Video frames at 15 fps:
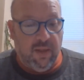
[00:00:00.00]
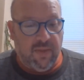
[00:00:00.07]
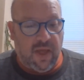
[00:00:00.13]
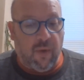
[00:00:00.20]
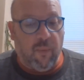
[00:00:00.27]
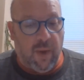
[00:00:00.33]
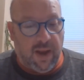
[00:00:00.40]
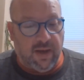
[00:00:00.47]

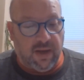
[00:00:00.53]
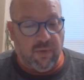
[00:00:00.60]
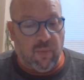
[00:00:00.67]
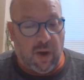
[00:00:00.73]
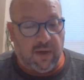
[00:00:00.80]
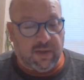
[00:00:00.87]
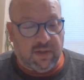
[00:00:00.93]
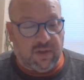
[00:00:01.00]
that Wendy
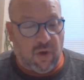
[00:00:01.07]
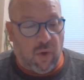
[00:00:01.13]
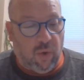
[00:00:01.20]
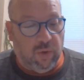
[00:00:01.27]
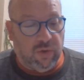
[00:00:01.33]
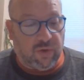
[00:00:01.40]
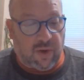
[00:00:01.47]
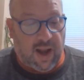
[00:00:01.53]
wanted to
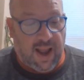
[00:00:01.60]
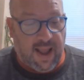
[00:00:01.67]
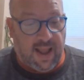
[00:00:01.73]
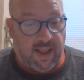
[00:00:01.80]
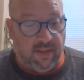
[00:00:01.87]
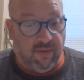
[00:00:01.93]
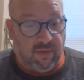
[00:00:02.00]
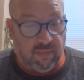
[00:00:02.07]
hold her
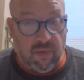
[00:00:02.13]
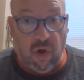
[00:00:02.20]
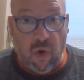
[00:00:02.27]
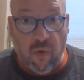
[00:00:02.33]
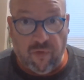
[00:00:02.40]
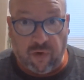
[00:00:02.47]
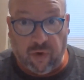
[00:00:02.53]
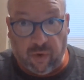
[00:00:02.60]
hands
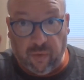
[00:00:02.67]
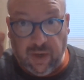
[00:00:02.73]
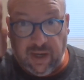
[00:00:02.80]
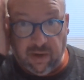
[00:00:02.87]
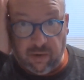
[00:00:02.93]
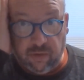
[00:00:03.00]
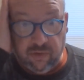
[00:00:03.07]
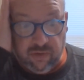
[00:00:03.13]
over her
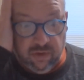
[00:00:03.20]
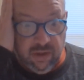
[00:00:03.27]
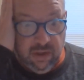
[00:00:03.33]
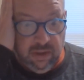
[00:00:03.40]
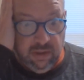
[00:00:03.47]
ears.